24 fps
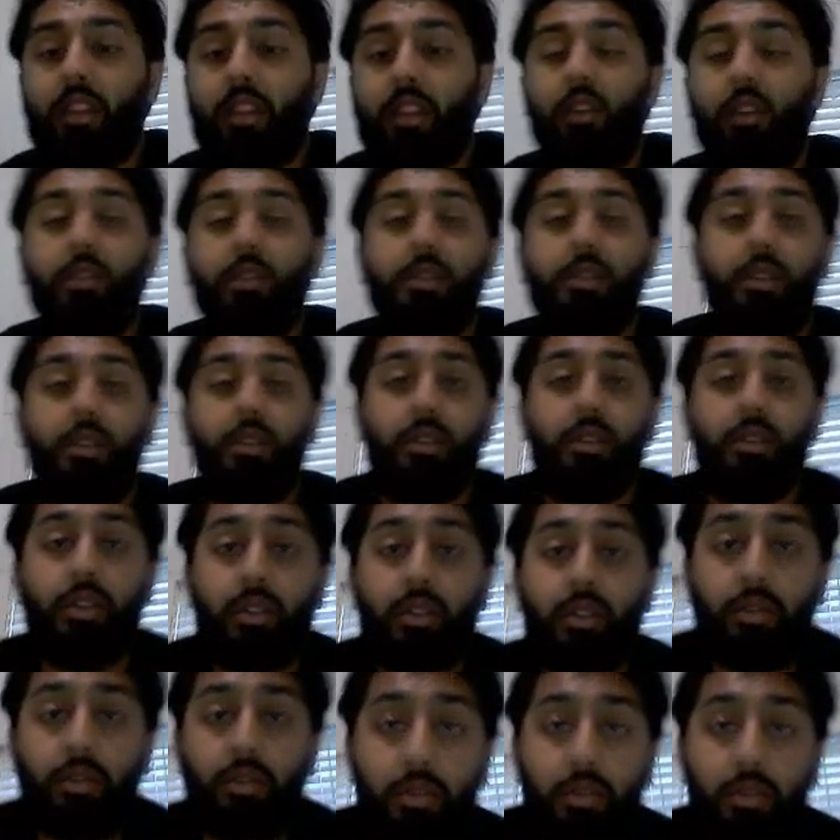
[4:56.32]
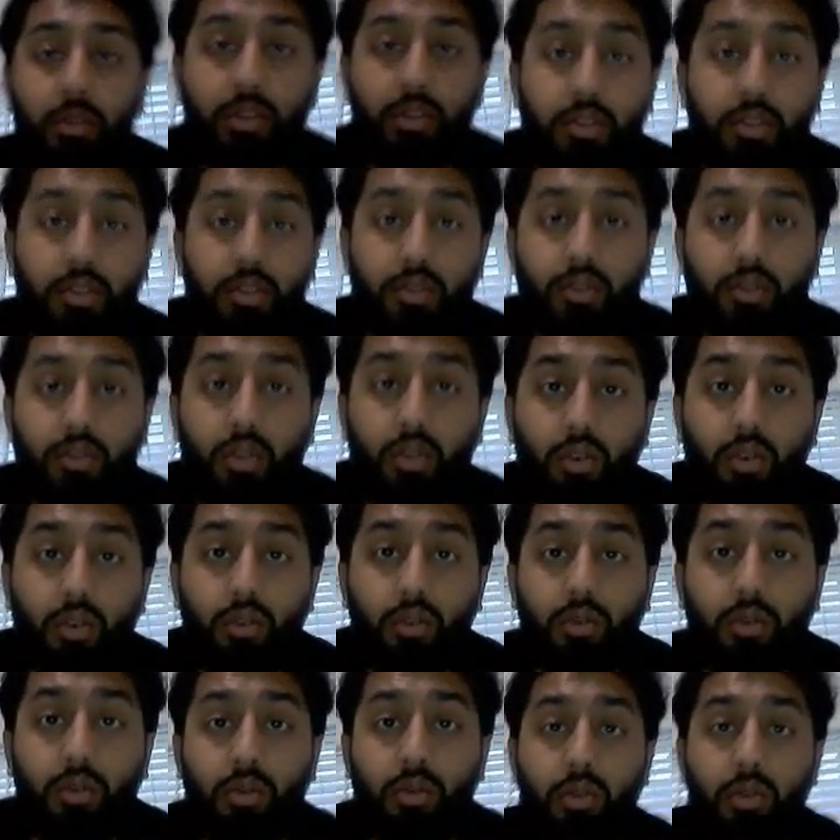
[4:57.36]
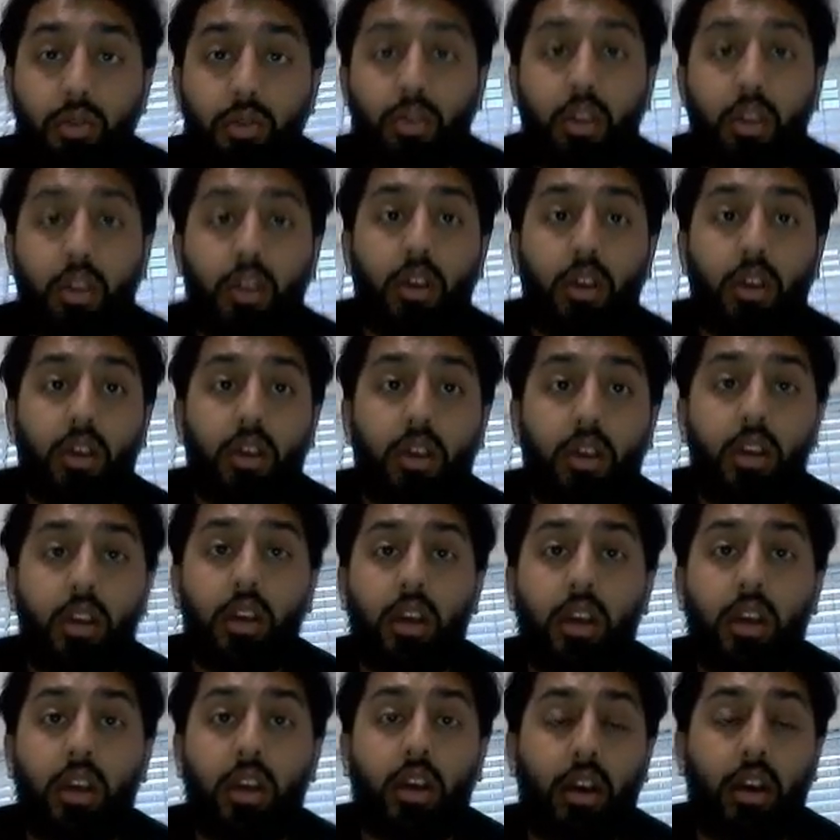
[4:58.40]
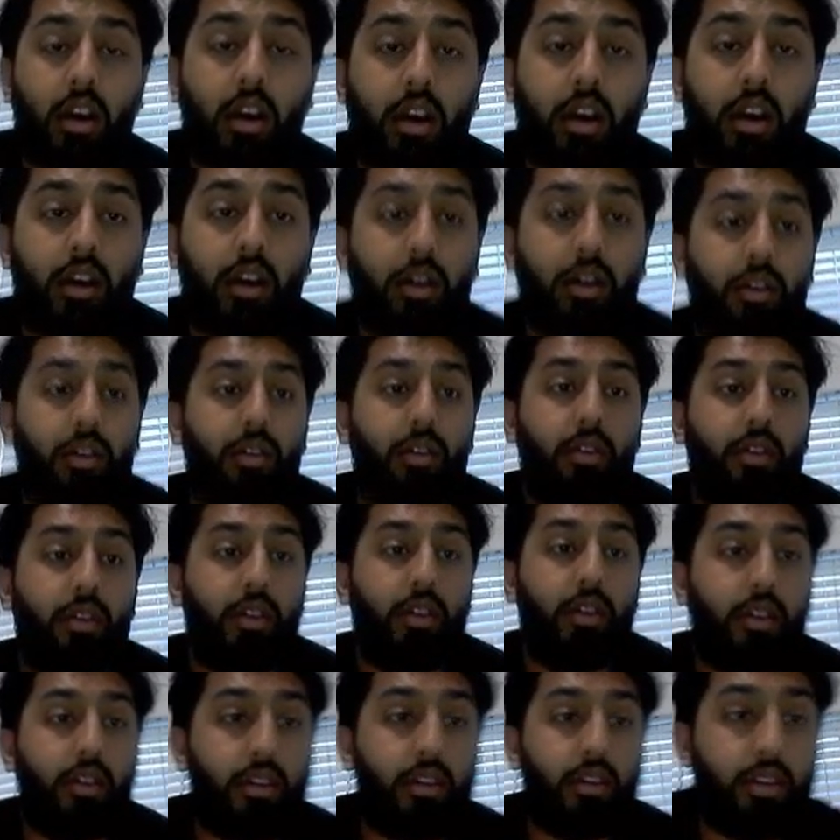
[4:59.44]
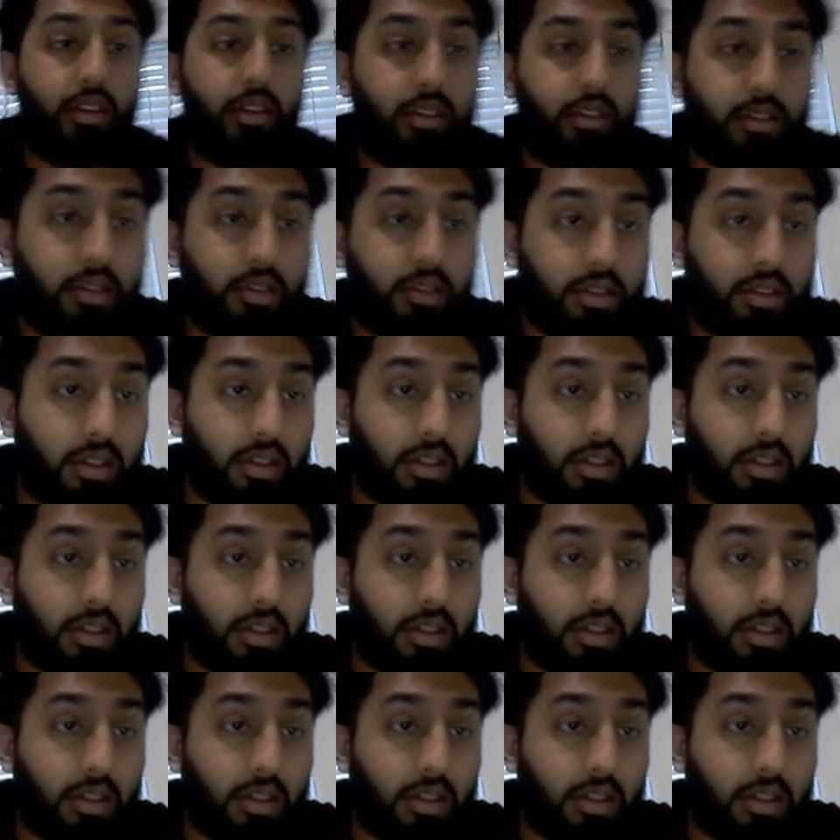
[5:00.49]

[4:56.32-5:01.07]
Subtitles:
Also, I want to show how, this is an